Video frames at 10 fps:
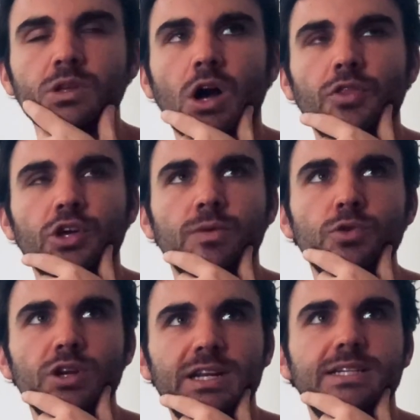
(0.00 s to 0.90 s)
on the
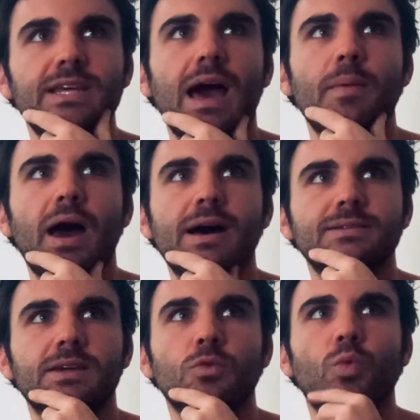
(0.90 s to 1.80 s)
community tab
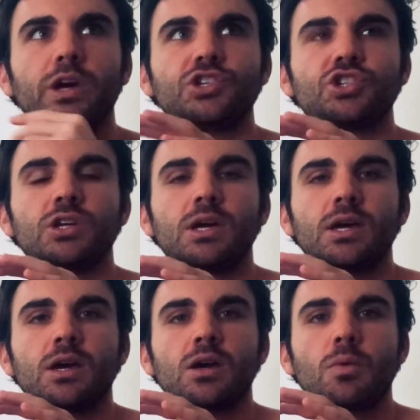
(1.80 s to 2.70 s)
asking which
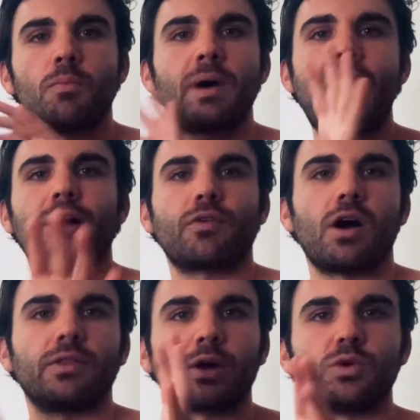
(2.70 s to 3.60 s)

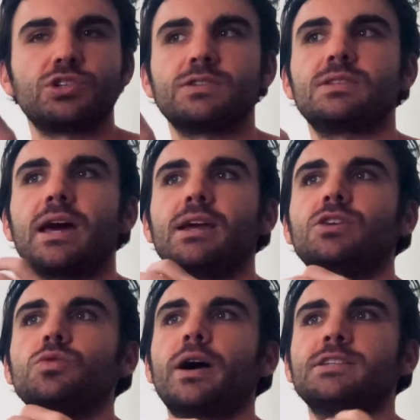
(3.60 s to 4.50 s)
background, like which aesthetic
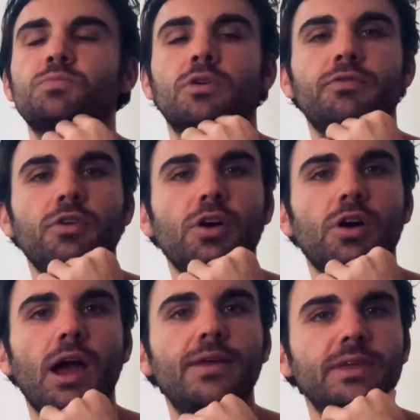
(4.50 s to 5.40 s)
you guys prefer,
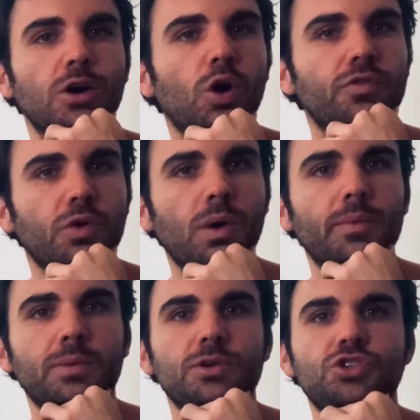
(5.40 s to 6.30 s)
and the
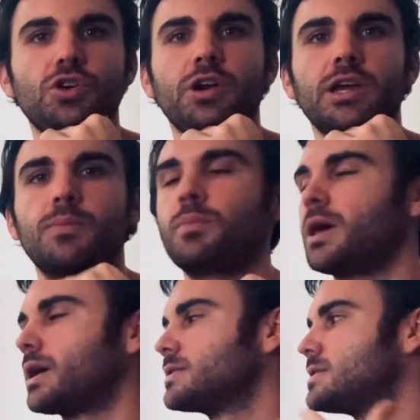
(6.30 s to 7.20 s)
overwhelming majority
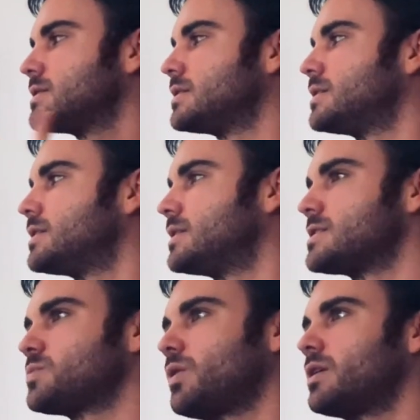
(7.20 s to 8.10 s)
picked
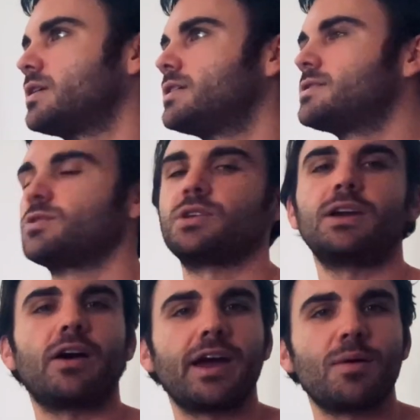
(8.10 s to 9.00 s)
this one. So
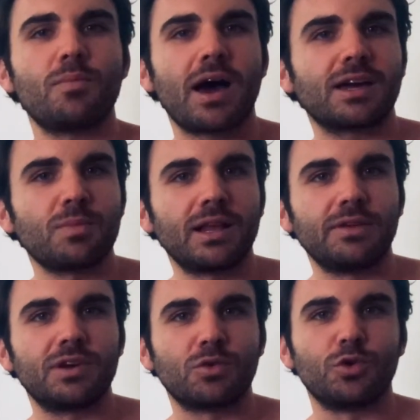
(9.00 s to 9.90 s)
here I am back in my
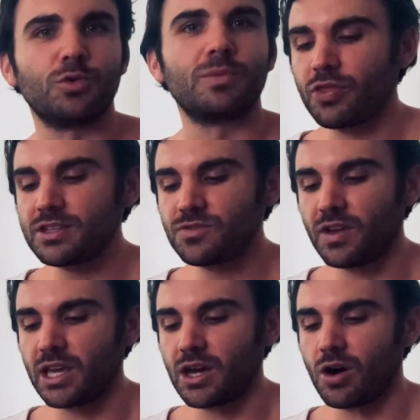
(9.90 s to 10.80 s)
living room. This
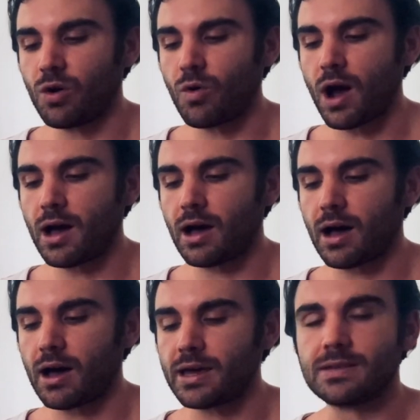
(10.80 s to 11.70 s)
video
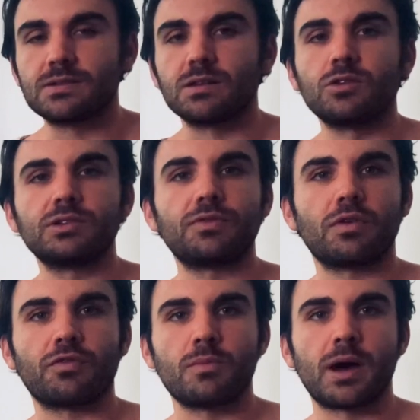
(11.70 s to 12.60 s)
uh, is a little
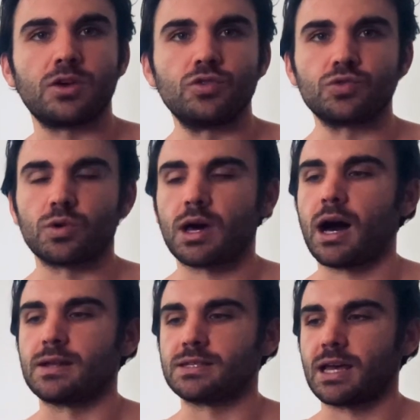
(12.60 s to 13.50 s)
different from my usual
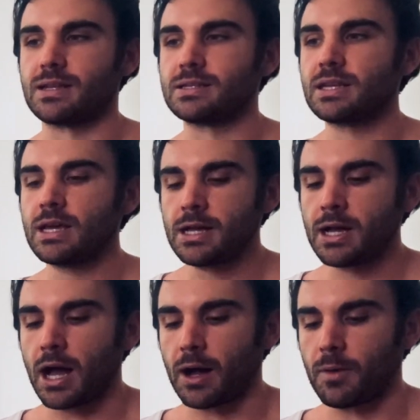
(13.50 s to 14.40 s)
content.
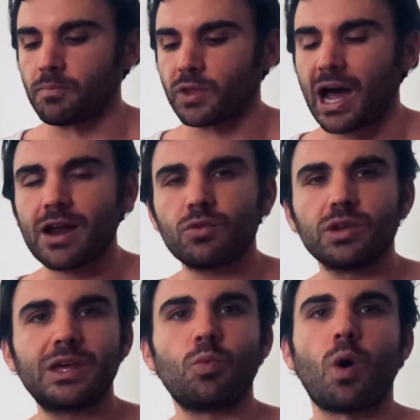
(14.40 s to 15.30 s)
Um, I don't
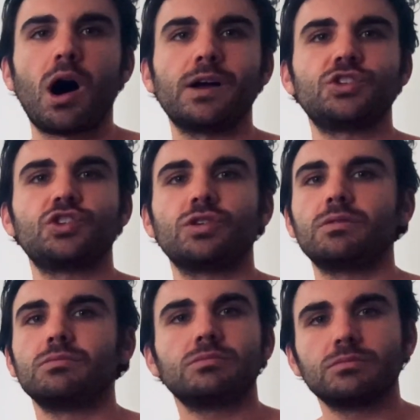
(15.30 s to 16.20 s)
really watch
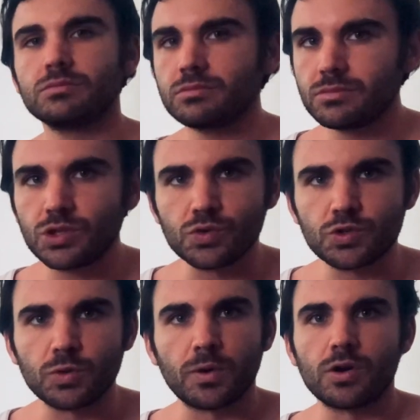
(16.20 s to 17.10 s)

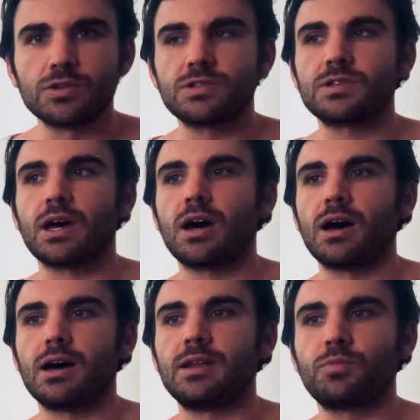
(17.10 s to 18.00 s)
YouTubers,
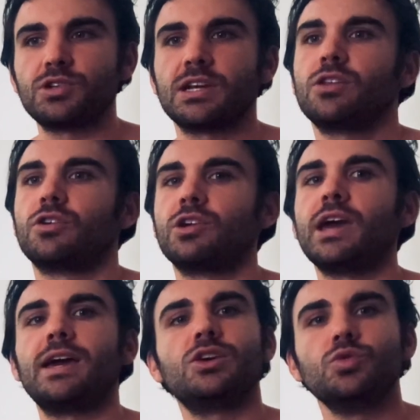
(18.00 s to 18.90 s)
uh, in particular
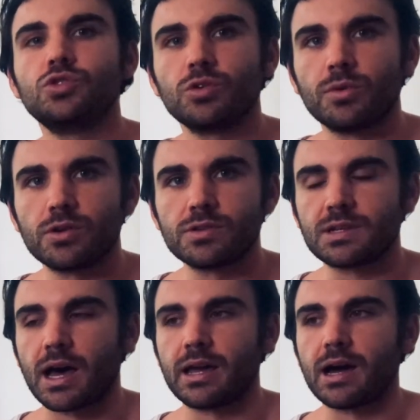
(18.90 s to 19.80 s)
gay YouTubers.
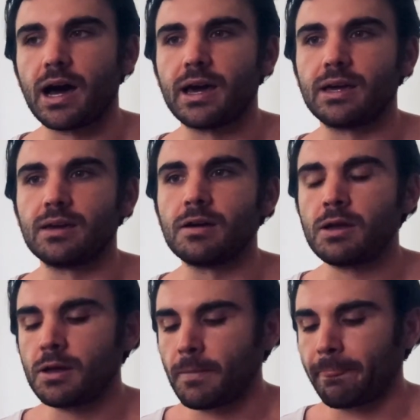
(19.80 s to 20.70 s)
I, I,
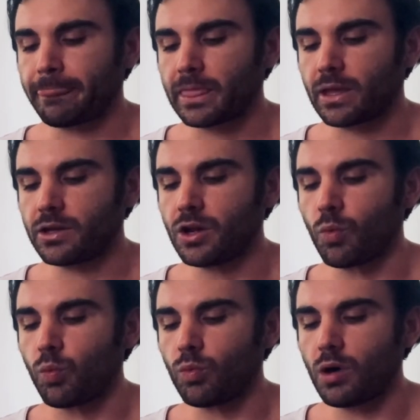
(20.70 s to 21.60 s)
you
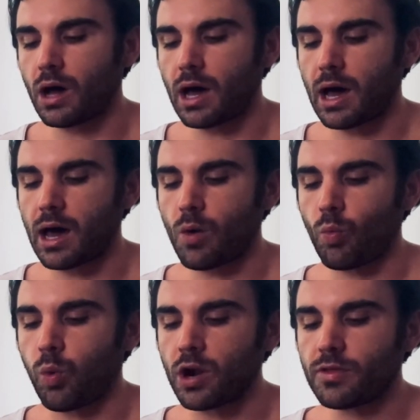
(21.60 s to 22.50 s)
know,
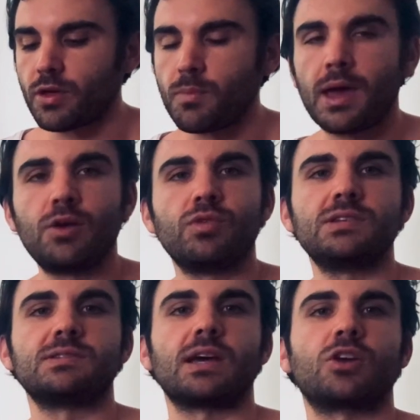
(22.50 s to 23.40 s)
one of the main
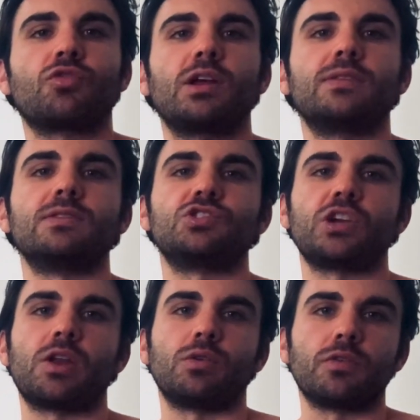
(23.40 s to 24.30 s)
reasons I created this
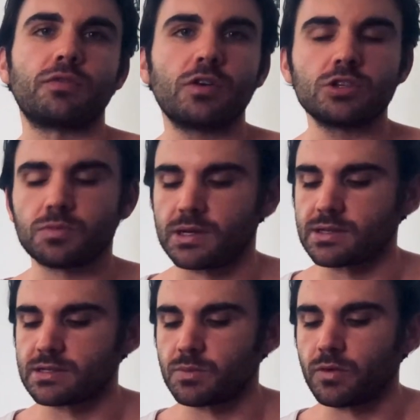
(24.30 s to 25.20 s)
channel in the first place,
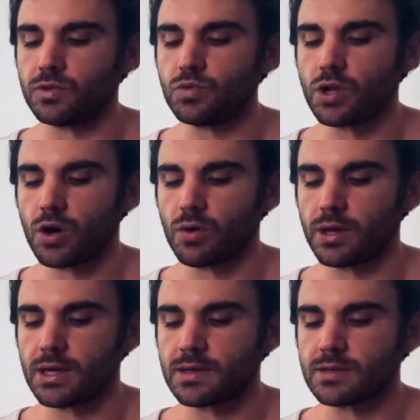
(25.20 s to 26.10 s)
as some of you know,
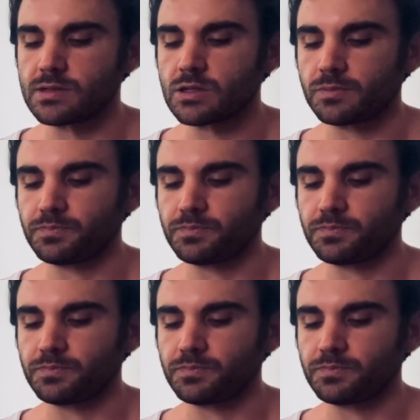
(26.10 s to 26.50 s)
is